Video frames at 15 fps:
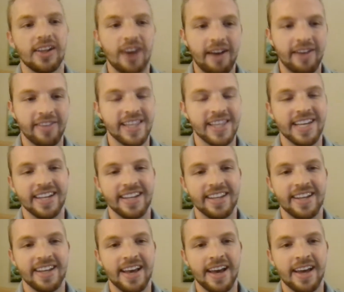off at the end of
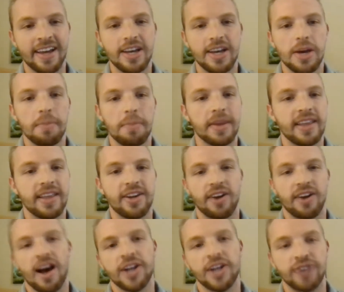the day, but then your
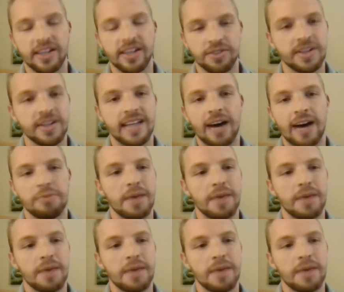contract's only down